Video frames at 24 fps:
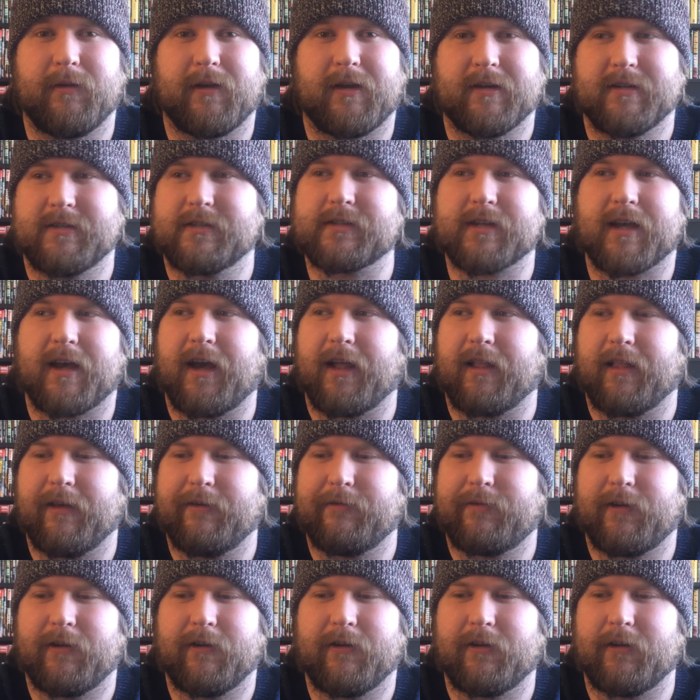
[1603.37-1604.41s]
because I
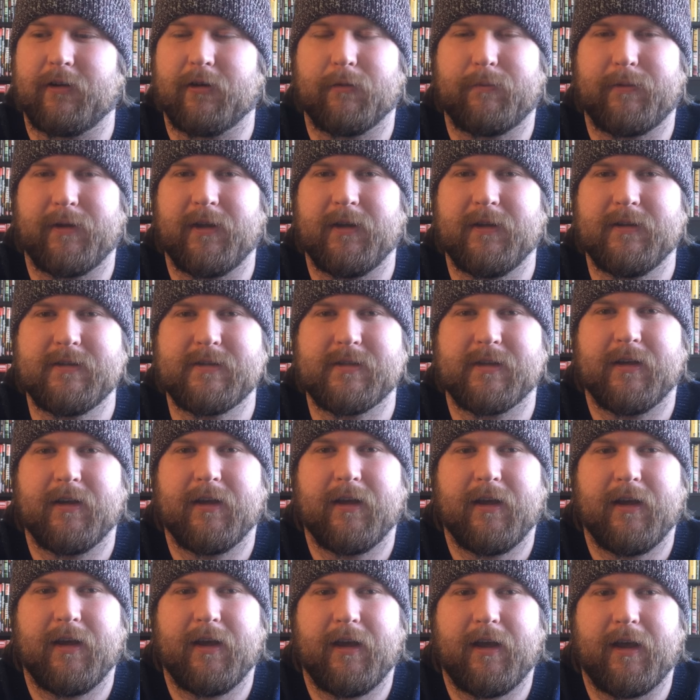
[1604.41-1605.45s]
love hearing your opinions,
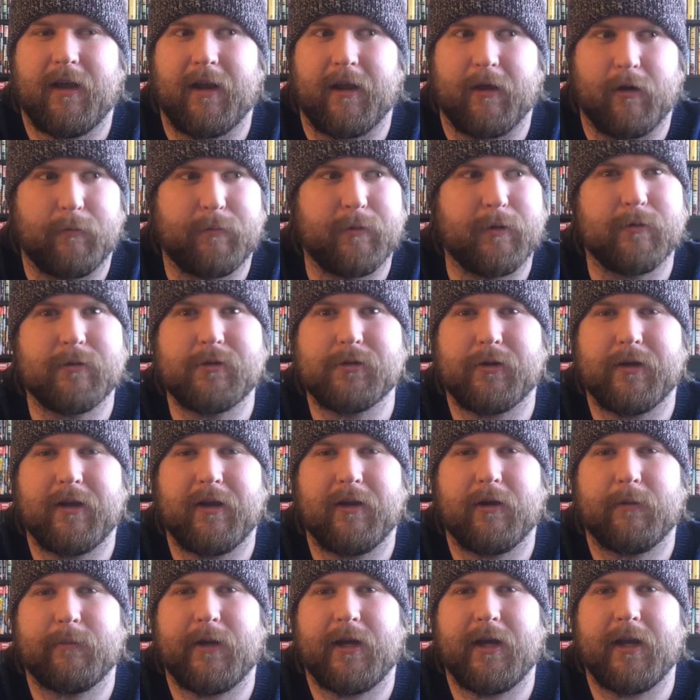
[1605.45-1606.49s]
and I hope you enjoy
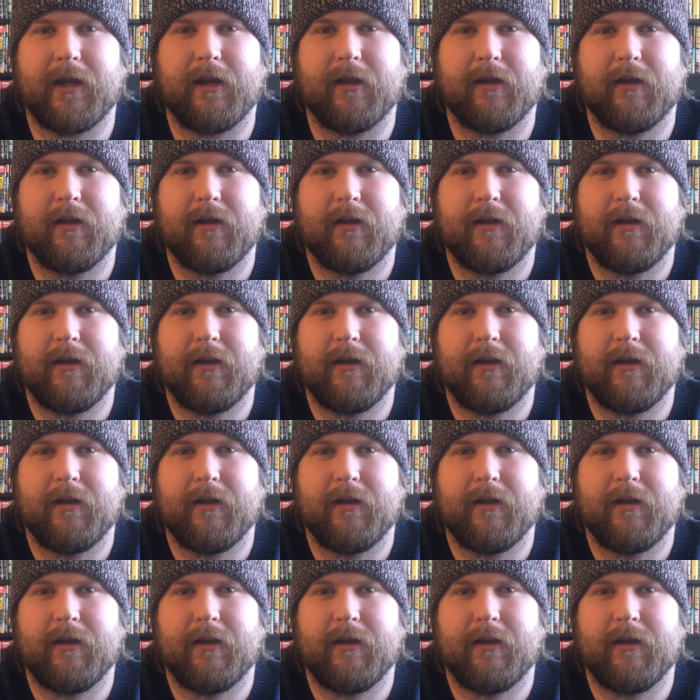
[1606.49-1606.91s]
hearing mine.